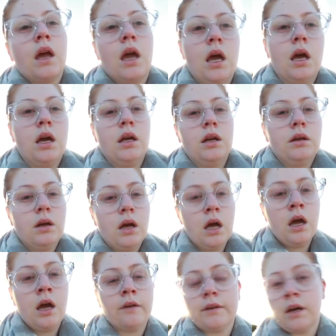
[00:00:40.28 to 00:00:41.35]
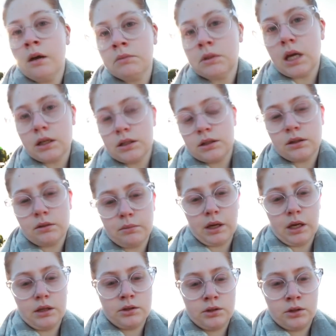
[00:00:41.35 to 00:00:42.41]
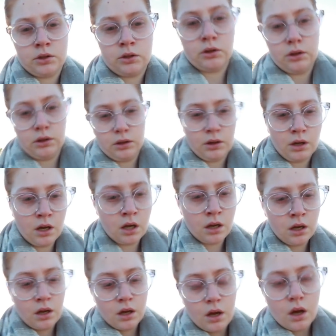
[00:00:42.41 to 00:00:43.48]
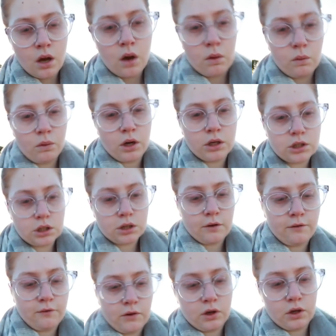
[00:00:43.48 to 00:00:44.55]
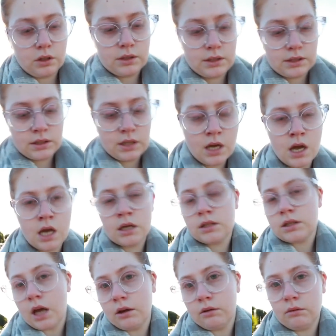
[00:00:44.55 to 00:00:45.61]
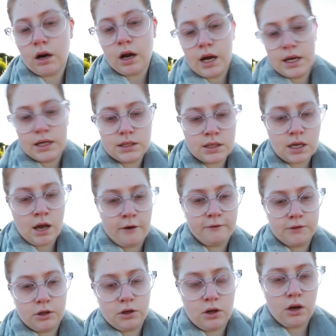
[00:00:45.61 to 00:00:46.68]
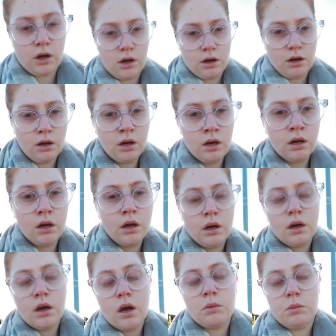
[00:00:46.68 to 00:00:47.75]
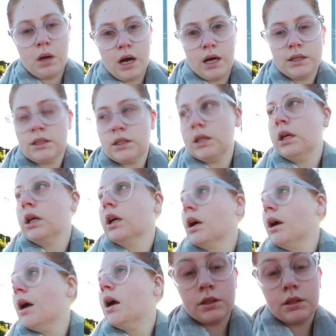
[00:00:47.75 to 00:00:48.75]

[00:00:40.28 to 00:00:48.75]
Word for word: And I've come down to the beach to watch the first sunrise after her passing.